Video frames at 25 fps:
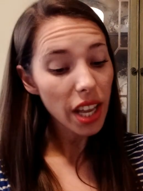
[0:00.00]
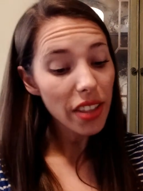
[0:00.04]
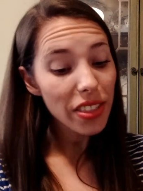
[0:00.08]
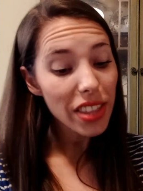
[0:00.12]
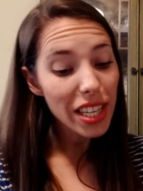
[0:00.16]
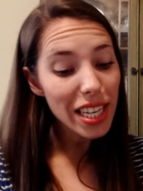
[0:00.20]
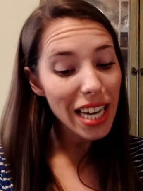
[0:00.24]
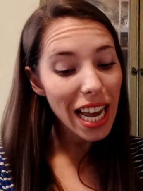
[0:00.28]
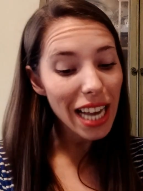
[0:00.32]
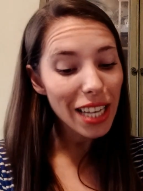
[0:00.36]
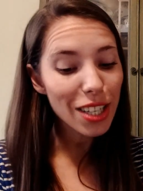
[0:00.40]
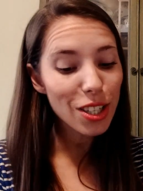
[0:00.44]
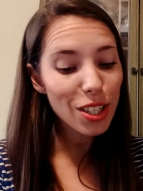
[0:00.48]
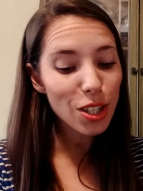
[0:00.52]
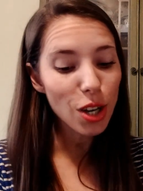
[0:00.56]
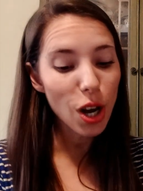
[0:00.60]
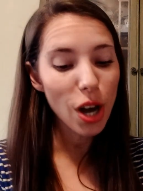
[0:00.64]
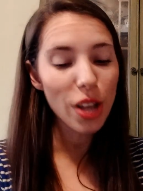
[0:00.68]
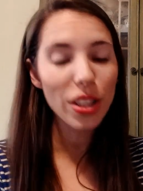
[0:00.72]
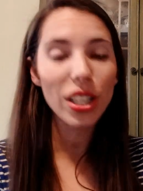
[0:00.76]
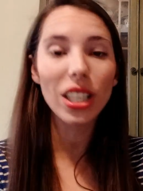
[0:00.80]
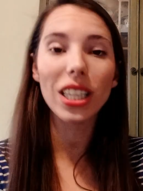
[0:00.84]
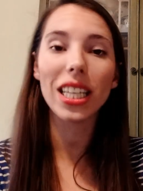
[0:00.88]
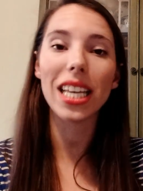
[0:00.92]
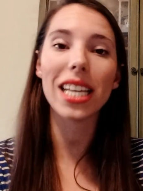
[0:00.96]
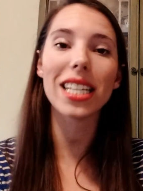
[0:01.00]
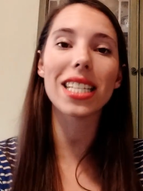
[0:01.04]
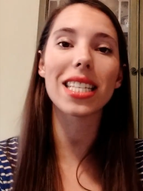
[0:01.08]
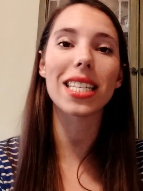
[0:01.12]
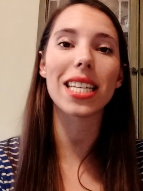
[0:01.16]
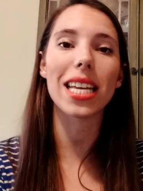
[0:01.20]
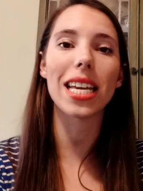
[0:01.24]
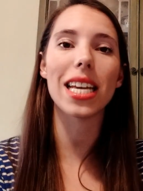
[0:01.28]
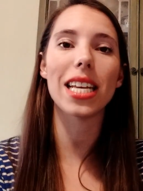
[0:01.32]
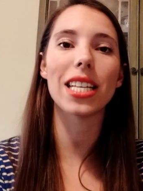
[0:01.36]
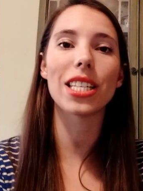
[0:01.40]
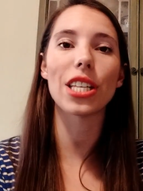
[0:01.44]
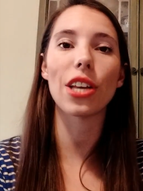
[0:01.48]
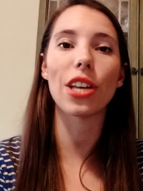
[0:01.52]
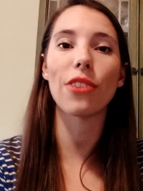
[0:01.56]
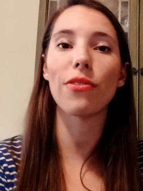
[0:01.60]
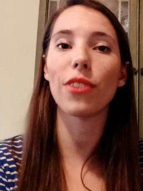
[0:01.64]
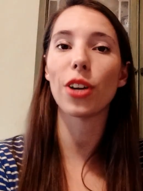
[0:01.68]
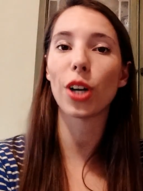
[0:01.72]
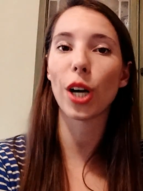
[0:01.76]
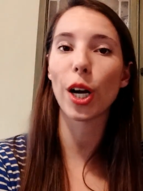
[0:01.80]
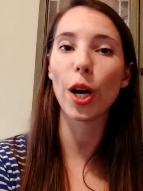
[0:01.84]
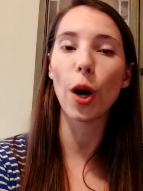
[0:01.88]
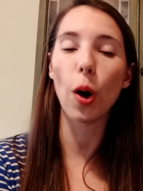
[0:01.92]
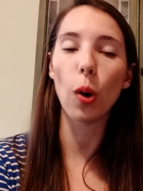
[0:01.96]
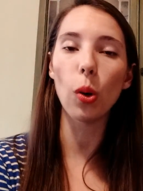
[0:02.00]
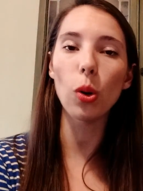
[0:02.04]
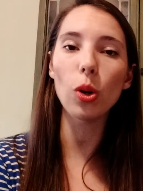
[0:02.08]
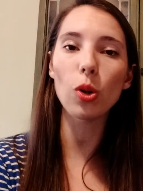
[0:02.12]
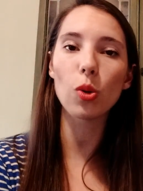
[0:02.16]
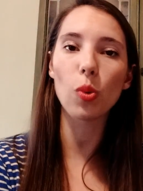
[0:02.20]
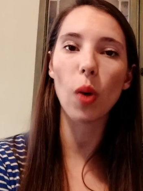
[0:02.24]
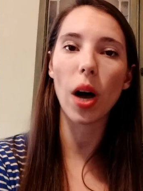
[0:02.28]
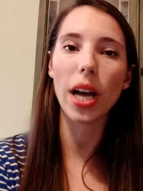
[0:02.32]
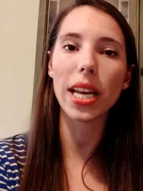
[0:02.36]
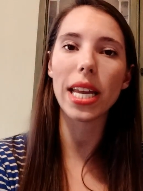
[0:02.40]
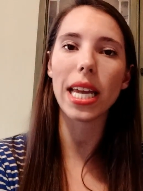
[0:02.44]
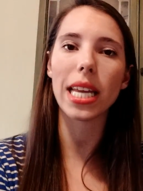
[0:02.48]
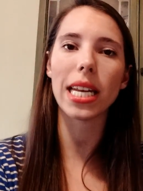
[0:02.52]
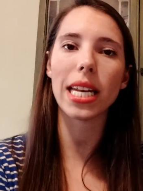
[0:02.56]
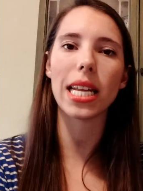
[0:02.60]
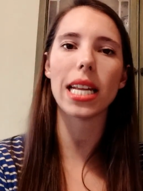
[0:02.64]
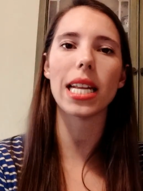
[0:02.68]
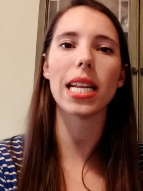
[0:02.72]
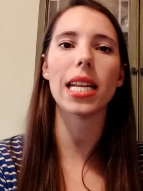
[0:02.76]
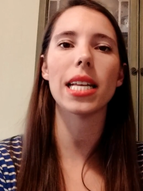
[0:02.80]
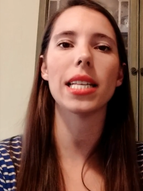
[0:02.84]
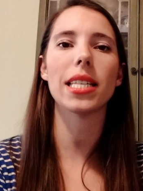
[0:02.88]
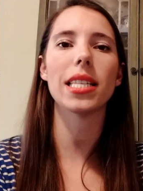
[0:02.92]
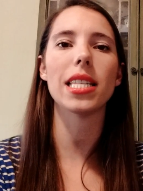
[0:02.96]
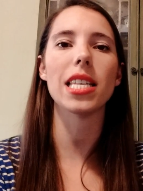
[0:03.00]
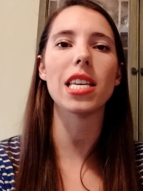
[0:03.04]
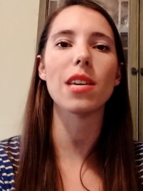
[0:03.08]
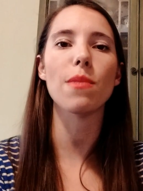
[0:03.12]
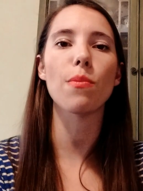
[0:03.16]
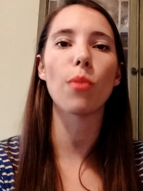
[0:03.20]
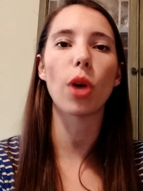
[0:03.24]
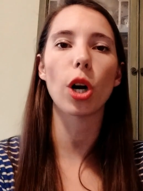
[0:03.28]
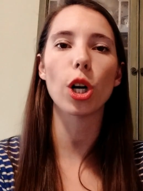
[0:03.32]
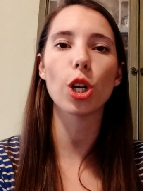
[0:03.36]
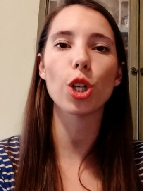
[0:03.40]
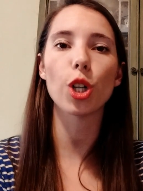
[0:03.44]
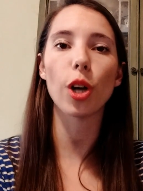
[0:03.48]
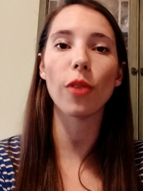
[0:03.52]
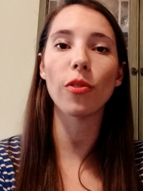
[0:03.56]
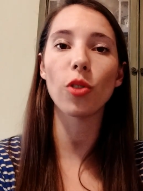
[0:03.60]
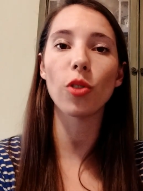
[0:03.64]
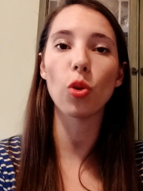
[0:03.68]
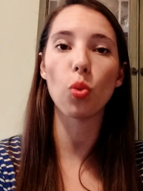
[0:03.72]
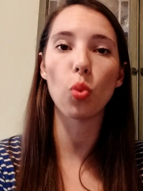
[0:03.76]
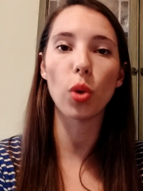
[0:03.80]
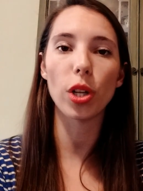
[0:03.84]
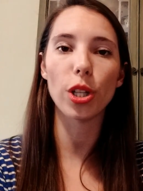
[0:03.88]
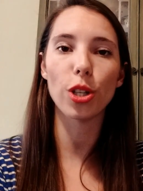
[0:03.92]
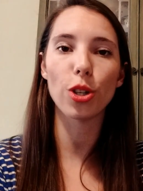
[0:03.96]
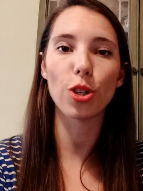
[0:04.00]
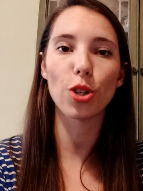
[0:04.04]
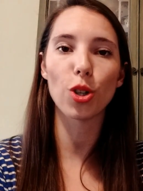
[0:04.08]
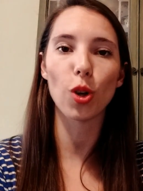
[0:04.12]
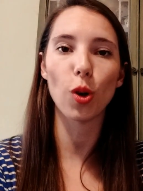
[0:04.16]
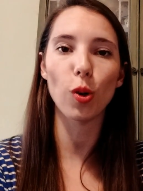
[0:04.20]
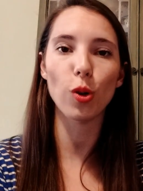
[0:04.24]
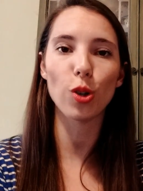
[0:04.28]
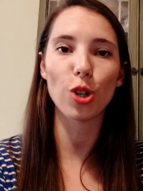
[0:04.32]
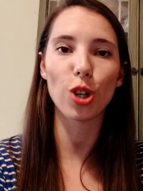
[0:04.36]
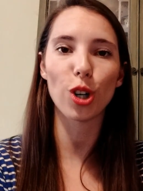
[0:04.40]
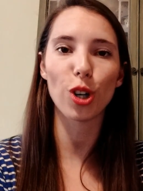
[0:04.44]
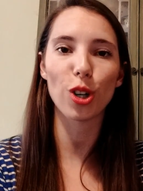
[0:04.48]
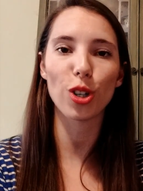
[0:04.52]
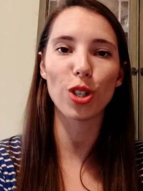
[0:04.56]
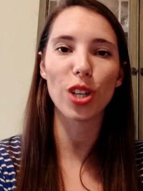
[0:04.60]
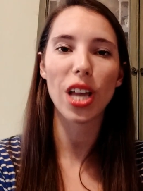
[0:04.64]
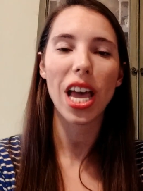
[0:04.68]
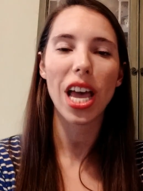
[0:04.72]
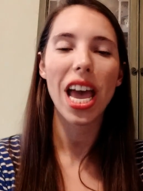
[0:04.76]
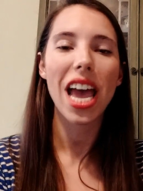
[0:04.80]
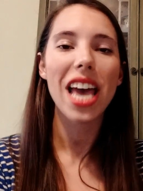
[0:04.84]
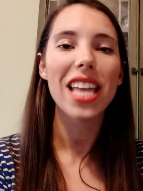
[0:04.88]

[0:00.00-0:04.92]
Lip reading: The next on the list is a very old one, and it is The March of the Wooden Soldiers.